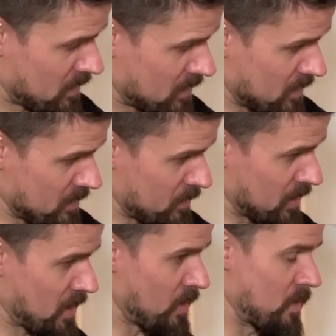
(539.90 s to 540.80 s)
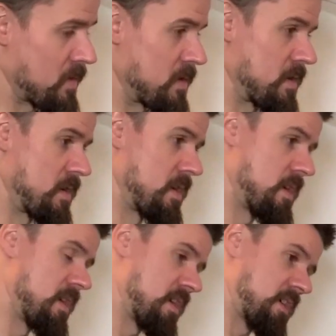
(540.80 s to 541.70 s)
there we go,
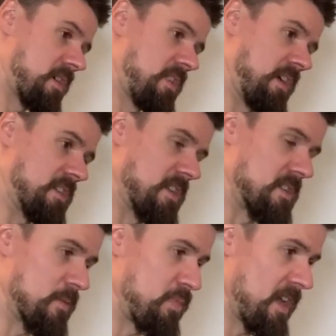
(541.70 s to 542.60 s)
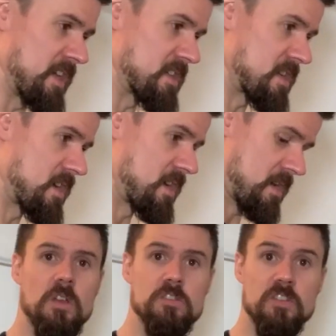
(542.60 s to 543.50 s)
clicked into place.
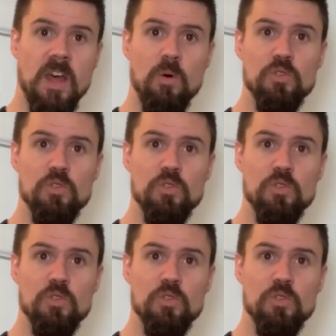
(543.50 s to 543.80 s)
So now we'll